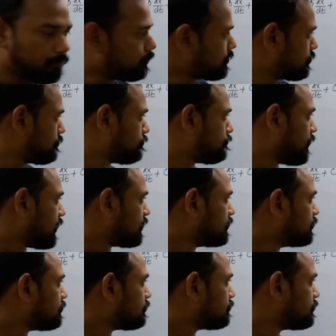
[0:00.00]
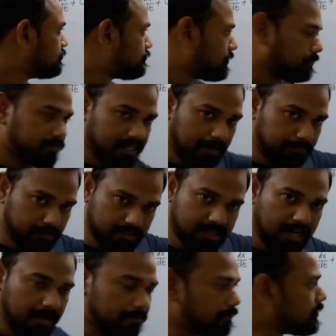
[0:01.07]
with your finger from time to
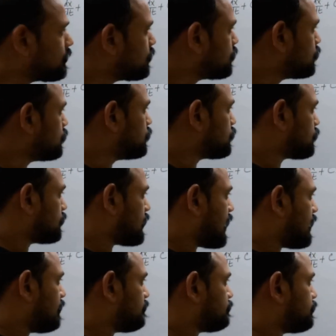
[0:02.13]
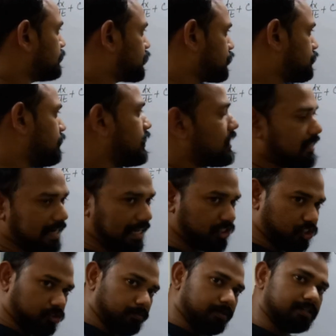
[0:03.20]
time. You could have a string
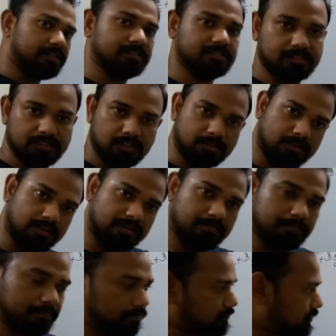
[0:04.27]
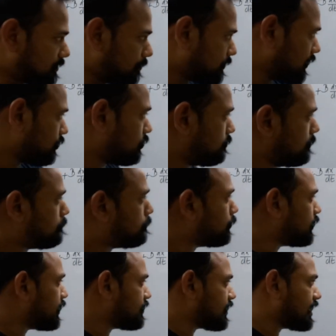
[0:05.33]
attached to it, and something could be
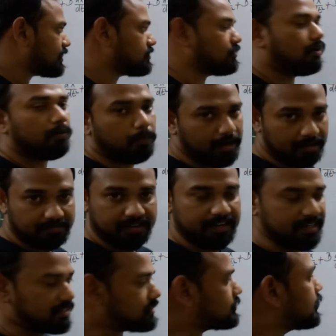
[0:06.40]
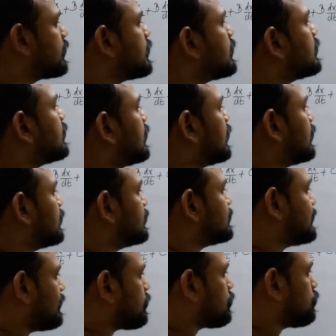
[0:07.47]
pulling that, or whatever it is.
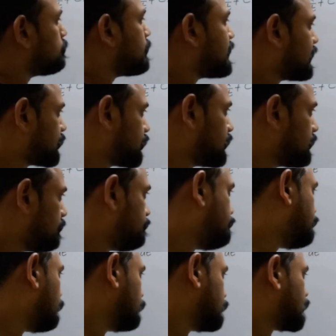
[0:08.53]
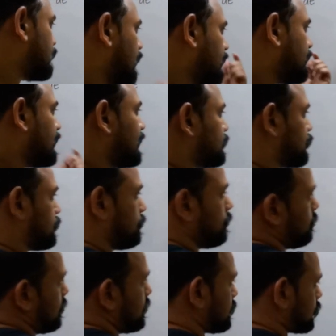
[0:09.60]
There could be an external force, and
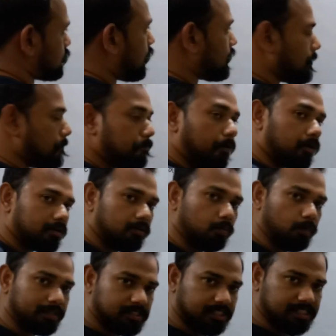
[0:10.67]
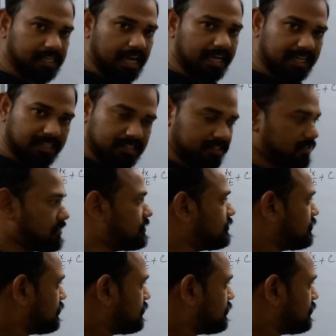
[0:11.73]
it's not important which side